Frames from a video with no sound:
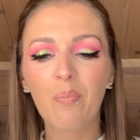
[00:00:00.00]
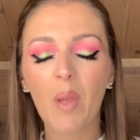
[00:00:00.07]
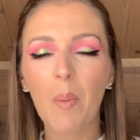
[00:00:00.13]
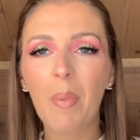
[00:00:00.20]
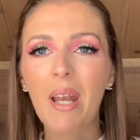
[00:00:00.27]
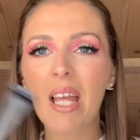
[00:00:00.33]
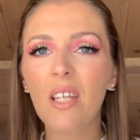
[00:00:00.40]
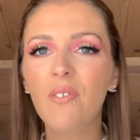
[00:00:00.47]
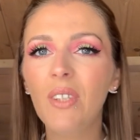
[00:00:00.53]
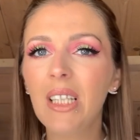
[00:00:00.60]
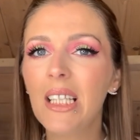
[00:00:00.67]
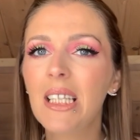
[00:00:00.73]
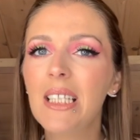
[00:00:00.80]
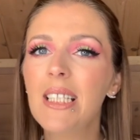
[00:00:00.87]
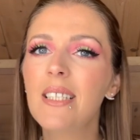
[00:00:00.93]
but I feel
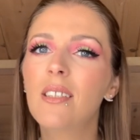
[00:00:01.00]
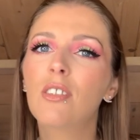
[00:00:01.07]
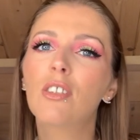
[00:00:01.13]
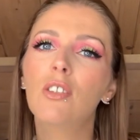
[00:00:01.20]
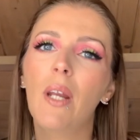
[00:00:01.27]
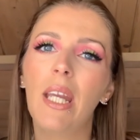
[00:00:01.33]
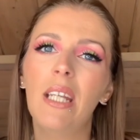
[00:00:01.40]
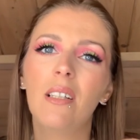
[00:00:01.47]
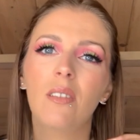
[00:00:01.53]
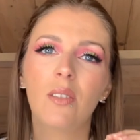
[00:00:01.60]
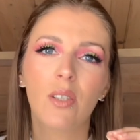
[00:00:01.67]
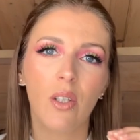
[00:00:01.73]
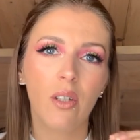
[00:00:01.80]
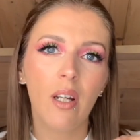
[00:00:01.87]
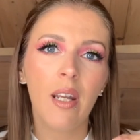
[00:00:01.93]
like this is a great
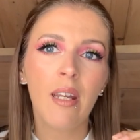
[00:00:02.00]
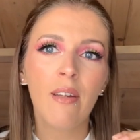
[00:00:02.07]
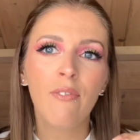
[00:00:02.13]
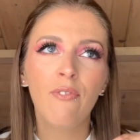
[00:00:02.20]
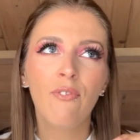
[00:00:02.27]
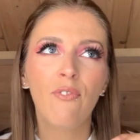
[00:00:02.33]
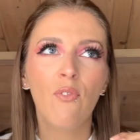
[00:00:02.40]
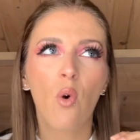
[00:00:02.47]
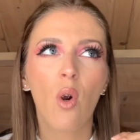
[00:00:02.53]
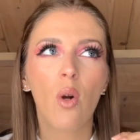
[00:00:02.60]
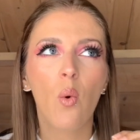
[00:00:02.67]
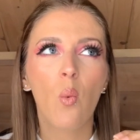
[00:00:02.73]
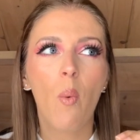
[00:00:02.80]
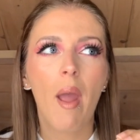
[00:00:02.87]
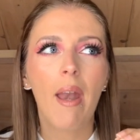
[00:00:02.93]
alternative for
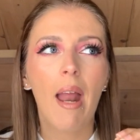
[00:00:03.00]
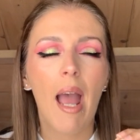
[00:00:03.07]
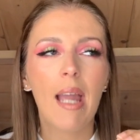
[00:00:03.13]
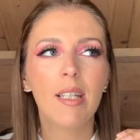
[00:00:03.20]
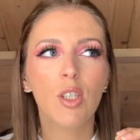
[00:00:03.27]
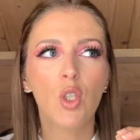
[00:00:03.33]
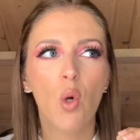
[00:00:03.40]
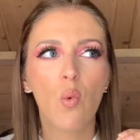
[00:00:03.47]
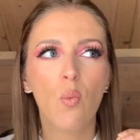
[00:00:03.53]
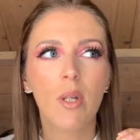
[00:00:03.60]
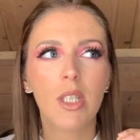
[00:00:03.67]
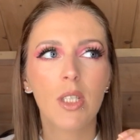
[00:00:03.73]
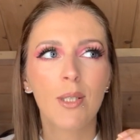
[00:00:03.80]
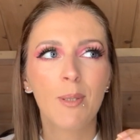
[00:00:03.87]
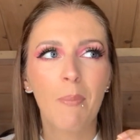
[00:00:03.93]
when I don't want
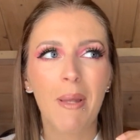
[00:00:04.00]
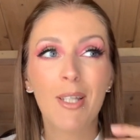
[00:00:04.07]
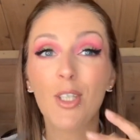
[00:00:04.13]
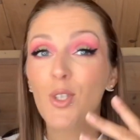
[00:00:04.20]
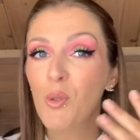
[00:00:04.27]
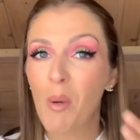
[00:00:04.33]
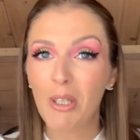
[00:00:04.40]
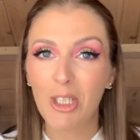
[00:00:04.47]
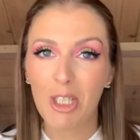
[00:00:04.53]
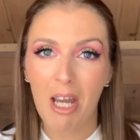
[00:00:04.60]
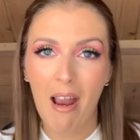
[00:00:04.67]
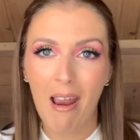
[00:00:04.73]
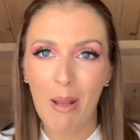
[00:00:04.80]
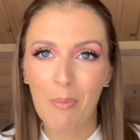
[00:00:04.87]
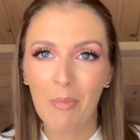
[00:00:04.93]
to spend too much
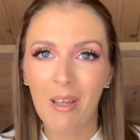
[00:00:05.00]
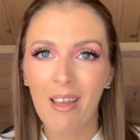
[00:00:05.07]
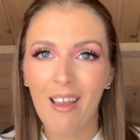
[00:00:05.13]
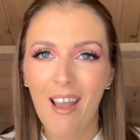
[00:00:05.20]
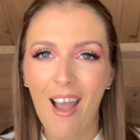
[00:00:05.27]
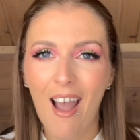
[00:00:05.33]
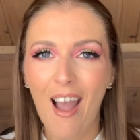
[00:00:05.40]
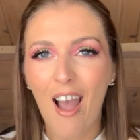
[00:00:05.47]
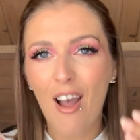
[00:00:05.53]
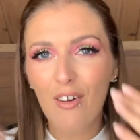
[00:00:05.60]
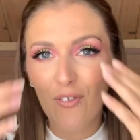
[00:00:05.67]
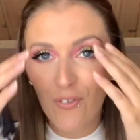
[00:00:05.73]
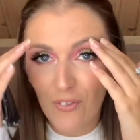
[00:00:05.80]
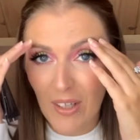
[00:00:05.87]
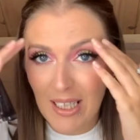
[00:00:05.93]
time uh,
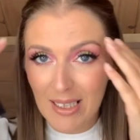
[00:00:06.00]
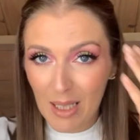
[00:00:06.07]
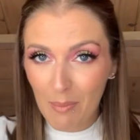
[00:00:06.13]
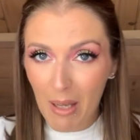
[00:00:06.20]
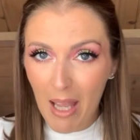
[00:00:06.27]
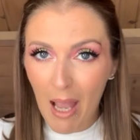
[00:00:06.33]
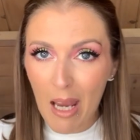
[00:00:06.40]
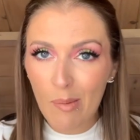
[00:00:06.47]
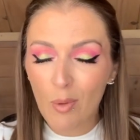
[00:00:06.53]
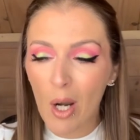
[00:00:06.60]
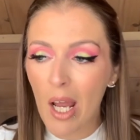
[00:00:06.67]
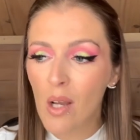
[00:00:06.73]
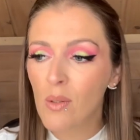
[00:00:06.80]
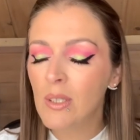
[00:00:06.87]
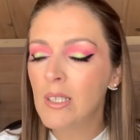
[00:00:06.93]
fixing my
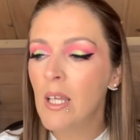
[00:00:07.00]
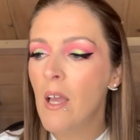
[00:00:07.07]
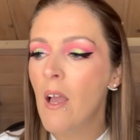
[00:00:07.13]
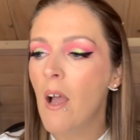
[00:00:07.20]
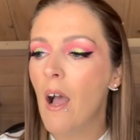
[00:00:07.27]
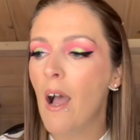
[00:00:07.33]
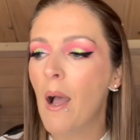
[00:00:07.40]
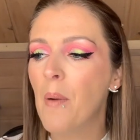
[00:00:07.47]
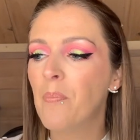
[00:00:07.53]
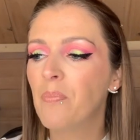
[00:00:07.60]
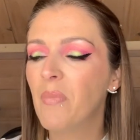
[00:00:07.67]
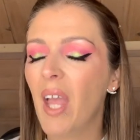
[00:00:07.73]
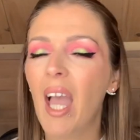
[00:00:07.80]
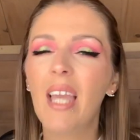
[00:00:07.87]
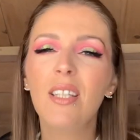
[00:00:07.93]
eyebrows.
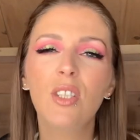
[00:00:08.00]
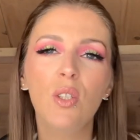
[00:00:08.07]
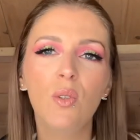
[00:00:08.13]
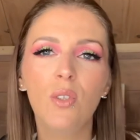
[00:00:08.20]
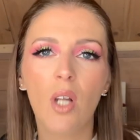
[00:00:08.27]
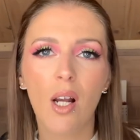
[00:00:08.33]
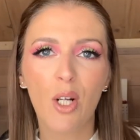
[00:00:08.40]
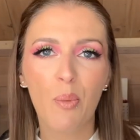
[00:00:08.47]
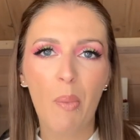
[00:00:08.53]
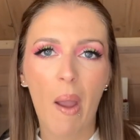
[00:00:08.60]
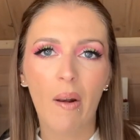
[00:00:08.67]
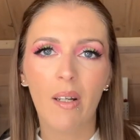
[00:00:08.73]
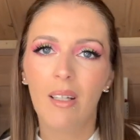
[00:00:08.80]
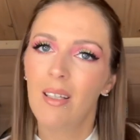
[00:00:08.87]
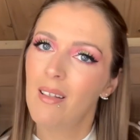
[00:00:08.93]
Um, I do talk
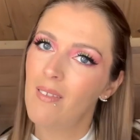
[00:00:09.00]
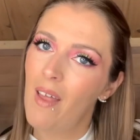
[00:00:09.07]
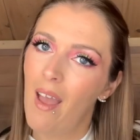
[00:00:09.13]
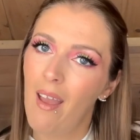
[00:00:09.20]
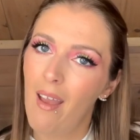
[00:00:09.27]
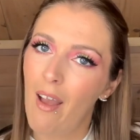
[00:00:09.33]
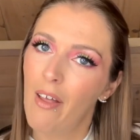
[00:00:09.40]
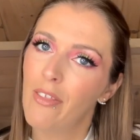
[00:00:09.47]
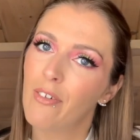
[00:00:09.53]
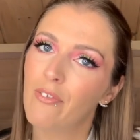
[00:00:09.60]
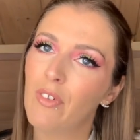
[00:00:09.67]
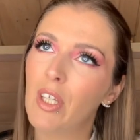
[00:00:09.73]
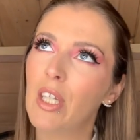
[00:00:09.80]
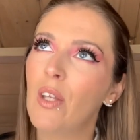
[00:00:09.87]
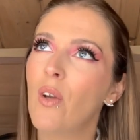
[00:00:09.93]
about it in that other
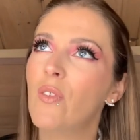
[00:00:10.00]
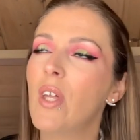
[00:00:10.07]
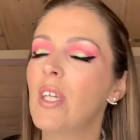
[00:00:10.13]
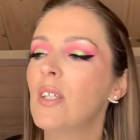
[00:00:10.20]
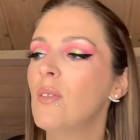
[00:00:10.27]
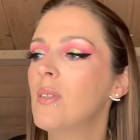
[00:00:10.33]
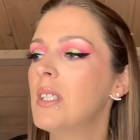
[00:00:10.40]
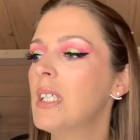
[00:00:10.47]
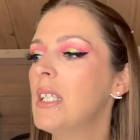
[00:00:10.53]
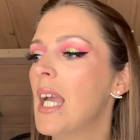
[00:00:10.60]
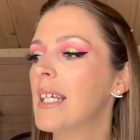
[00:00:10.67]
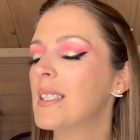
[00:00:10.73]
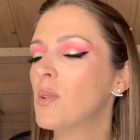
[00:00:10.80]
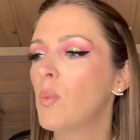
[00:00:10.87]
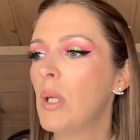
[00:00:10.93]
video that you'll see
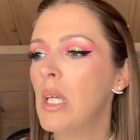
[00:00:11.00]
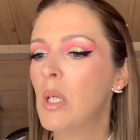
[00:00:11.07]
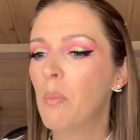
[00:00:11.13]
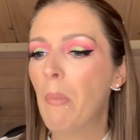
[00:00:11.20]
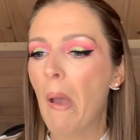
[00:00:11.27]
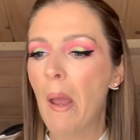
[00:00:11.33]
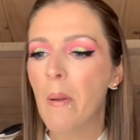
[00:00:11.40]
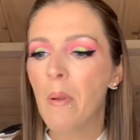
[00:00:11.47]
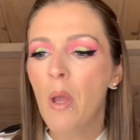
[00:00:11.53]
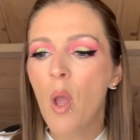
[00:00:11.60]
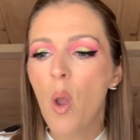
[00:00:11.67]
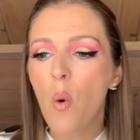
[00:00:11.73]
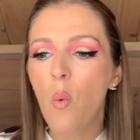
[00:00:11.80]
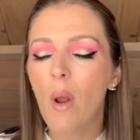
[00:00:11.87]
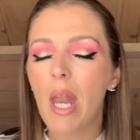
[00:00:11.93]
next week. But
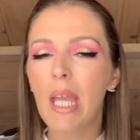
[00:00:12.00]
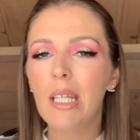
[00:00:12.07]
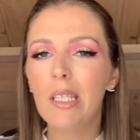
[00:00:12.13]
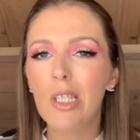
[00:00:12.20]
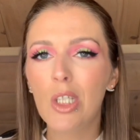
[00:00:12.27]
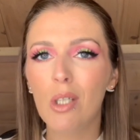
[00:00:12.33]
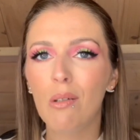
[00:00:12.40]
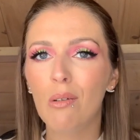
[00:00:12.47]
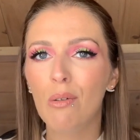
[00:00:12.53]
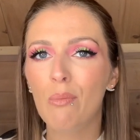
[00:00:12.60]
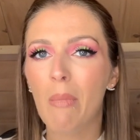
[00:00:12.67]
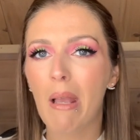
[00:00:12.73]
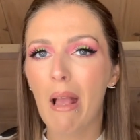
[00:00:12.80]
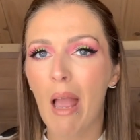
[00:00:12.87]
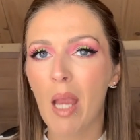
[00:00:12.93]
when I do
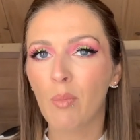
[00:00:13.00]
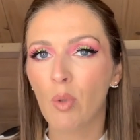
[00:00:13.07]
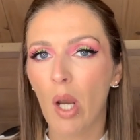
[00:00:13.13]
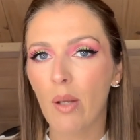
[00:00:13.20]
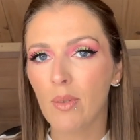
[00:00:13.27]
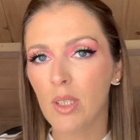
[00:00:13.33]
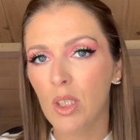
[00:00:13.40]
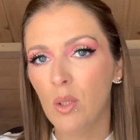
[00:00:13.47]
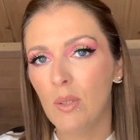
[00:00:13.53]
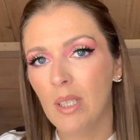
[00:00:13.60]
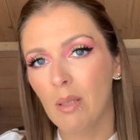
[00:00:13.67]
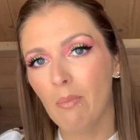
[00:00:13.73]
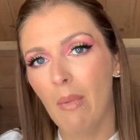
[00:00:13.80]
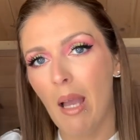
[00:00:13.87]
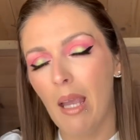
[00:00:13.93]
my eyebrows
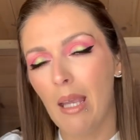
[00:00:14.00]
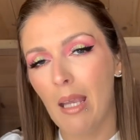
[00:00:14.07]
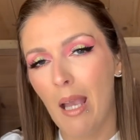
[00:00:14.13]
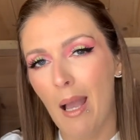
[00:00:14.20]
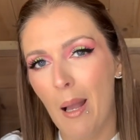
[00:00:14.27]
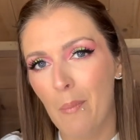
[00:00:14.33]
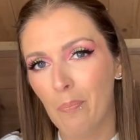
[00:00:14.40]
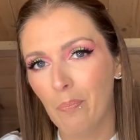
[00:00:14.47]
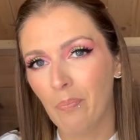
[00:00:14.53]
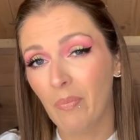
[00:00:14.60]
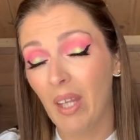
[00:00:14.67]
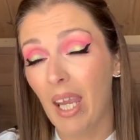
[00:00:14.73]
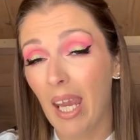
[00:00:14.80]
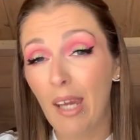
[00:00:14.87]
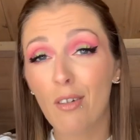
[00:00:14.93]
using my um,
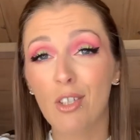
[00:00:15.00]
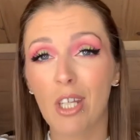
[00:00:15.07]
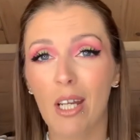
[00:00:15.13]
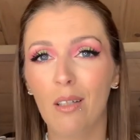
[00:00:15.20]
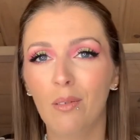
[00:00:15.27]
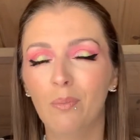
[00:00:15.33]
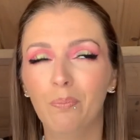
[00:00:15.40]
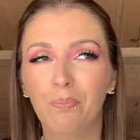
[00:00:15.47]
hair gel,